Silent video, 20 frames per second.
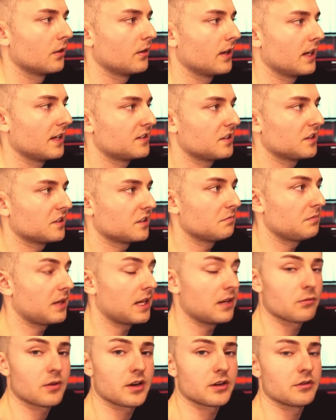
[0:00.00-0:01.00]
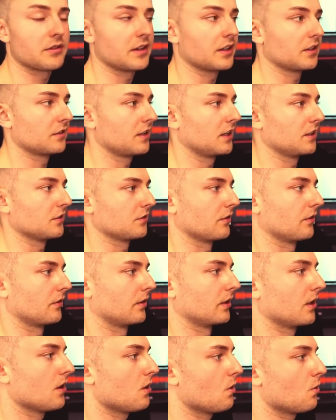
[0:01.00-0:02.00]
anticipate where you think things are going
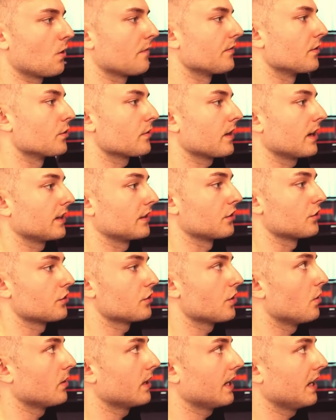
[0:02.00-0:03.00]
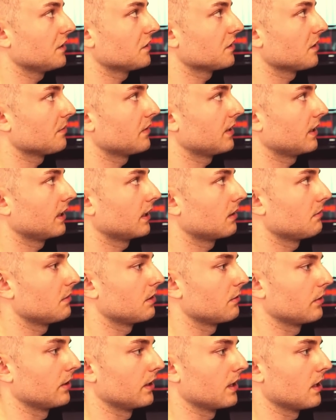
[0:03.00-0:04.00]
to go, or if you're trying to showcase something, it can
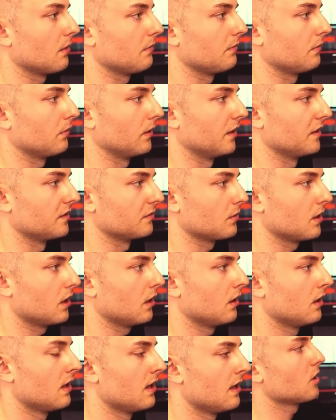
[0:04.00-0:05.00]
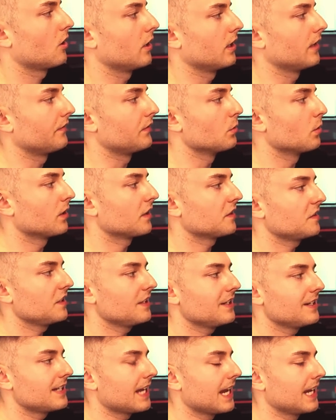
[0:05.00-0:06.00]
be really helpful as well. All right, if you want to
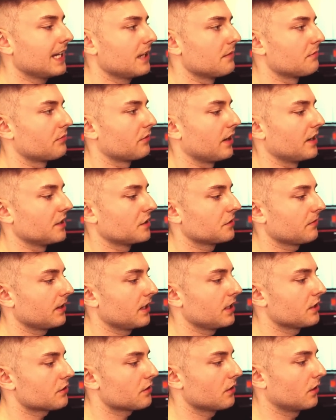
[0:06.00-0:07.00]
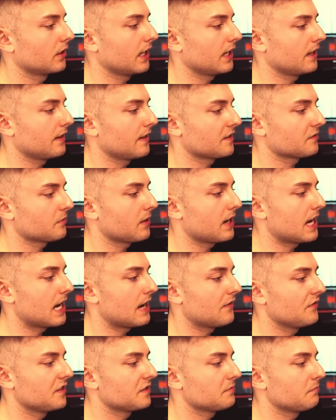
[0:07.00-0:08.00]
see date and price range, okay, that's why I
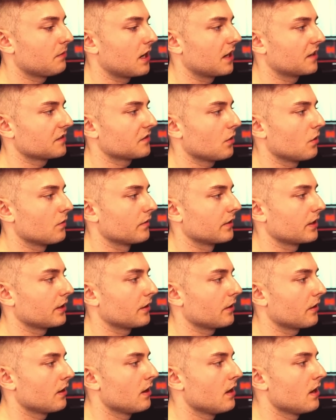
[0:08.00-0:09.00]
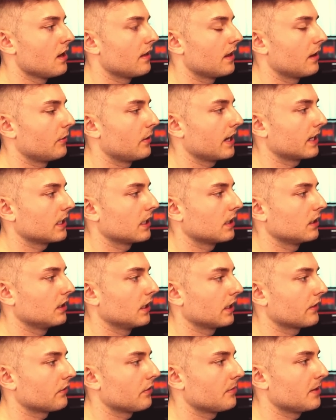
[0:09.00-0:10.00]
have this box over here. That way I can
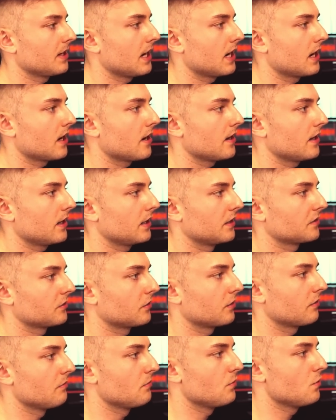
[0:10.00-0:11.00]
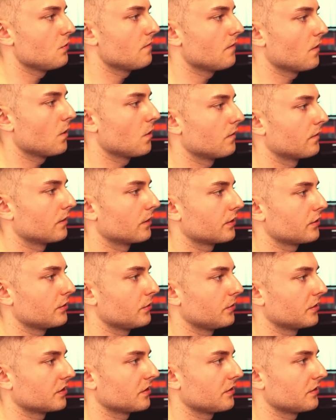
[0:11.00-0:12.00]
click from an area and sort of move over
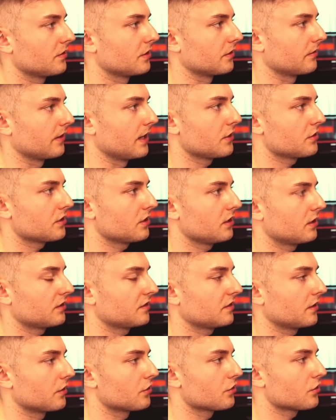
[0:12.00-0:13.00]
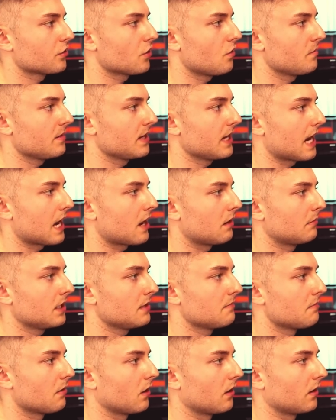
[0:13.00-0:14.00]
to a certain duration that's going to show me how
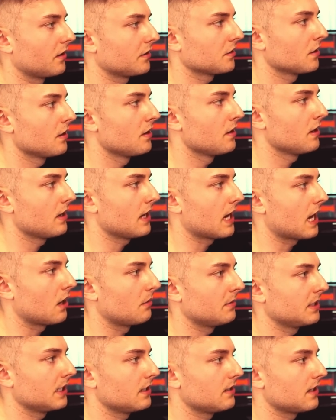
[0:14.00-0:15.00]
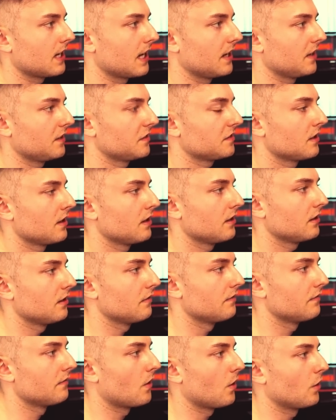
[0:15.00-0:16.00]
many bars, how many days,
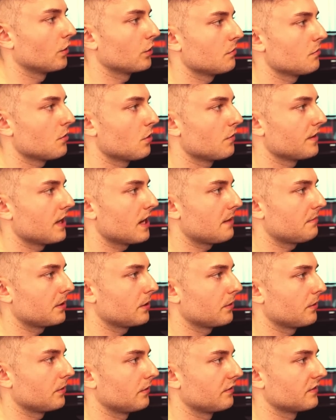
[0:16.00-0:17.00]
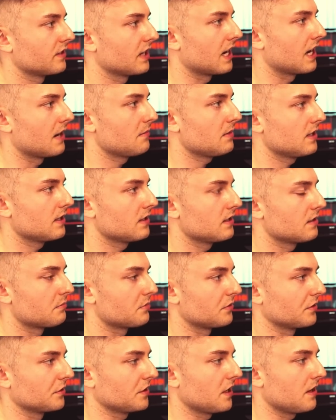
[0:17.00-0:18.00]
the volume over that period of time, and then the
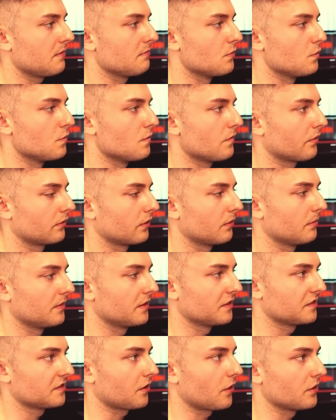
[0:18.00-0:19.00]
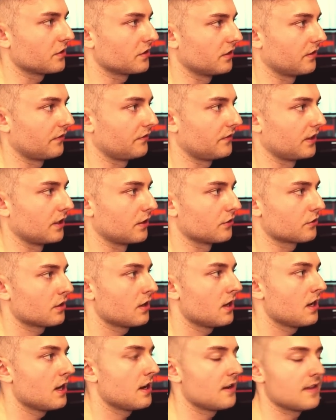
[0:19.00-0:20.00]
percent move from the start to the finish.
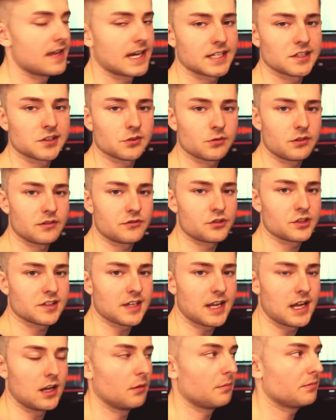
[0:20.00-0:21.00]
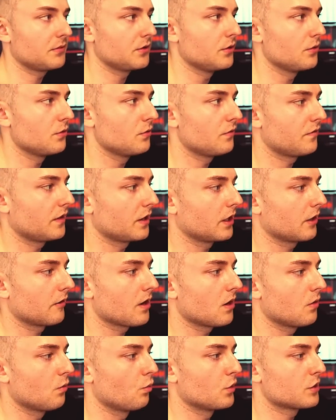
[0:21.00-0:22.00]
And that can sort of just help you figure
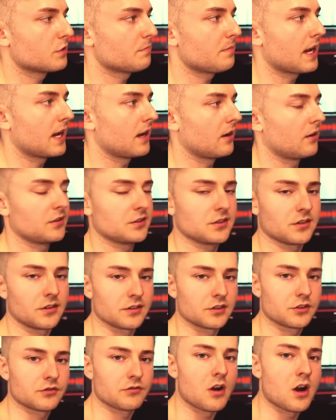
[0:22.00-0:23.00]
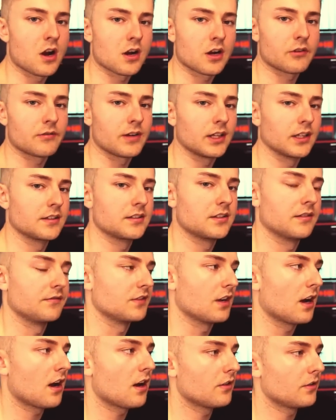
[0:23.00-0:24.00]
out which pairs are stronger relative
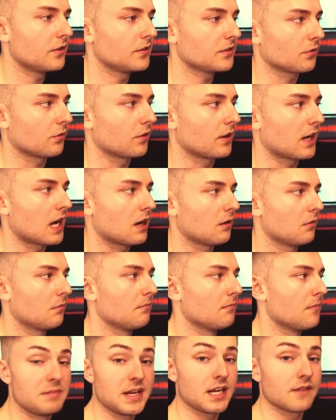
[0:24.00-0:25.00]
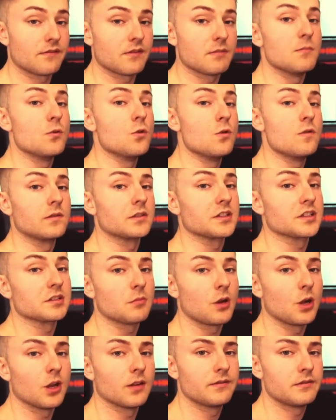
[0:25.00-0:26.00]
to others, or how big of a move or
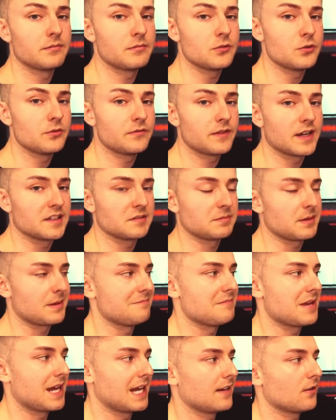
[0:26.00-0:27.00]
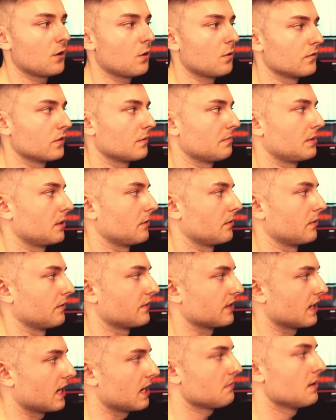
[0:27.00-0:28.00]
small of a move has been made over a period of
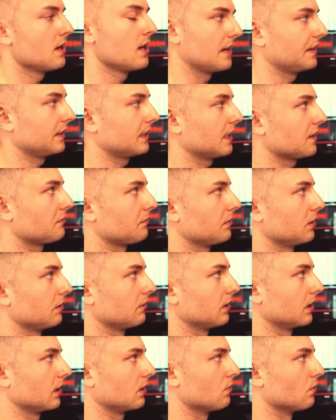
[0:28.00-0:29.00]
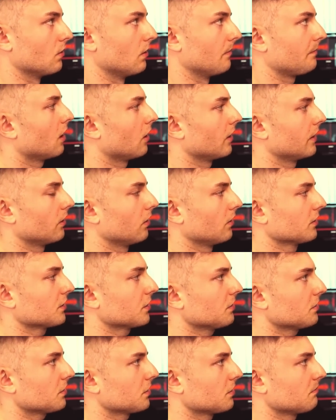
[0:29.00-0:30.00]
time. I think that's really, really cool. All right,
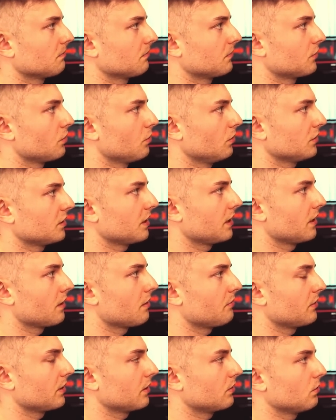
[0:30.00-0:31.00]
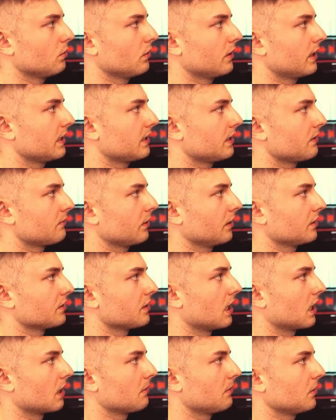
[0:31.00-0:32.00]
also some tools in here are pretty cool that I didn't really
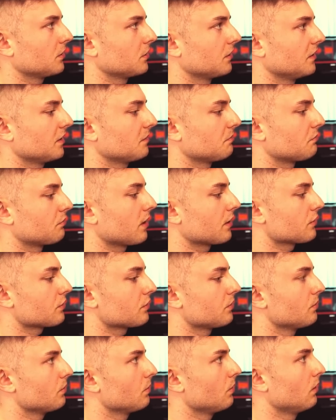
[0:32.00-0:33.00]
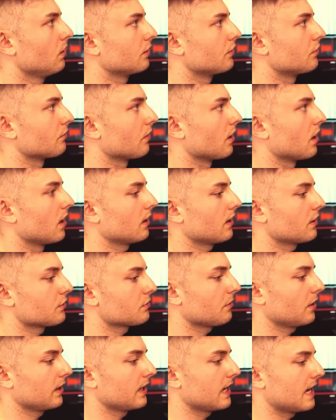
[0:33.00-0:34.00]
talk about. So this brush tool to draw, I
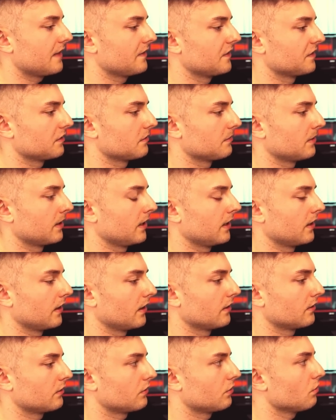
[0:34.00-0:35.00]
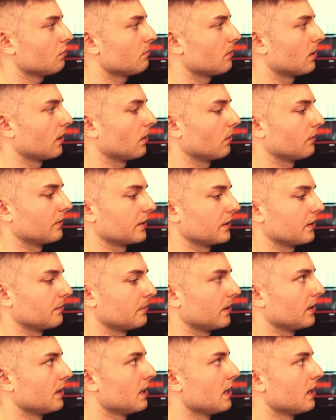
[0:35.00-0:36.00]
should probably add this to my toolbar over here,
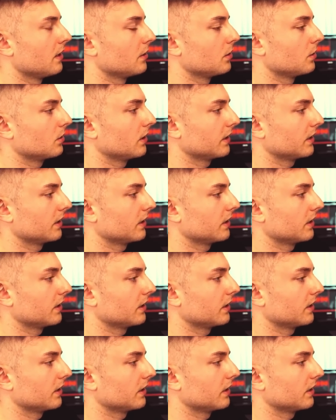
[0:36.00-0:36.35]
but you can